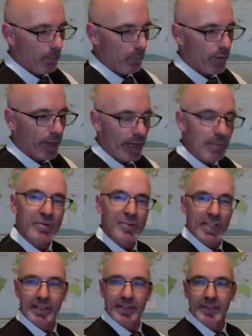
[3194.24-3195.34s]
When I
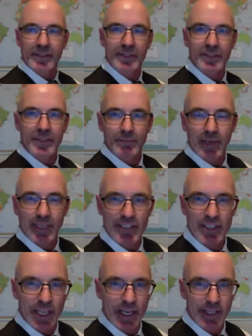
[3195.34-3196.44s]
presented this, my
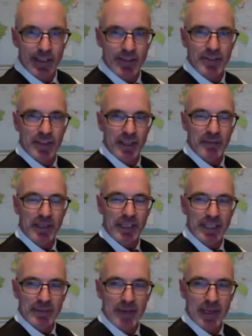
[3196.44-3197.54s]
slides and my
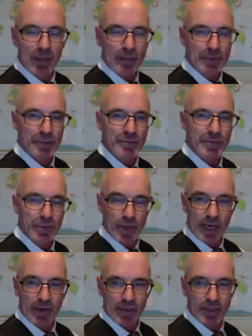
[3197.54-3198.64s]
emails to
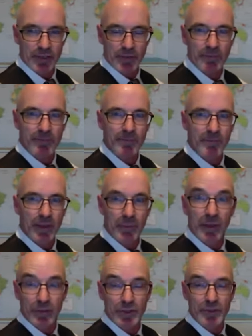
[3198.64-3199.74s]
Erickson
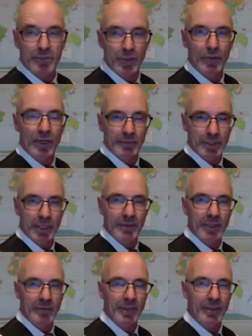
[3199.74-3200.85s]
about this program coming
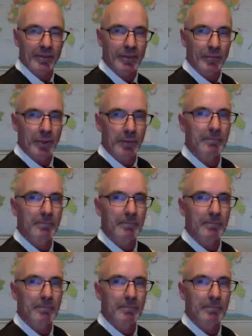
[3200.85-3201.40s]
up in October,